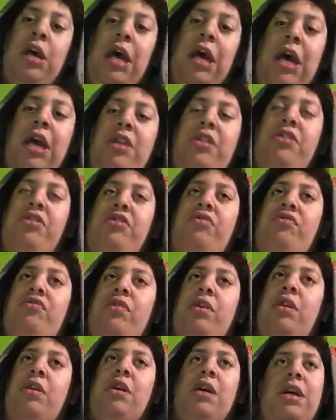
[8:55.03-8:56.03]

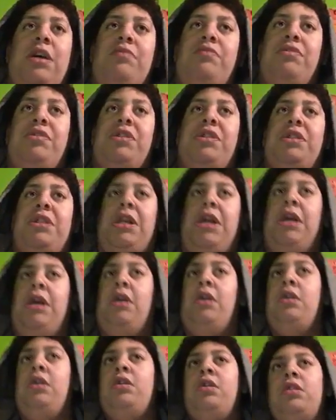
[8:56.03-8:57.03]
that I was
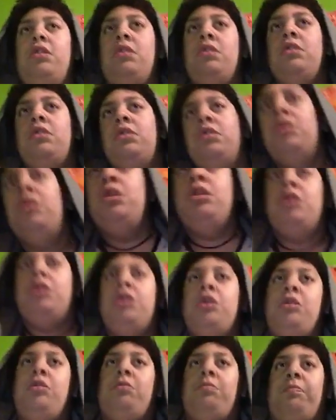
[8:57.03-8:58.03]
gay,
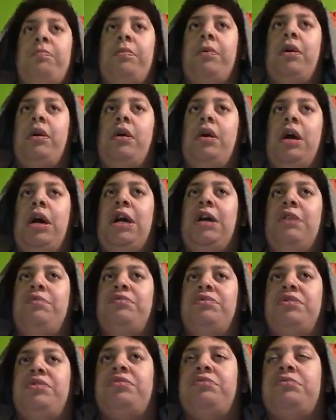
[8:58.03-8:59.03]
but I
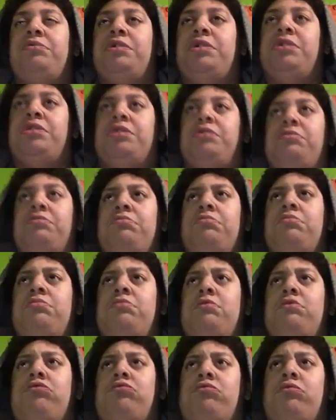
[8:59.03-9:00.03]
was just
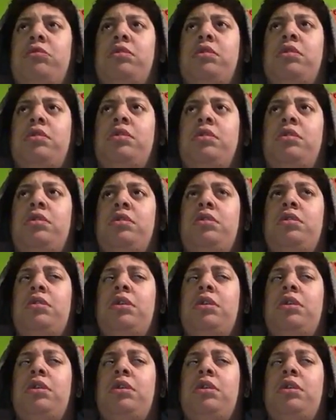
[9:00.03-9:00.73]
the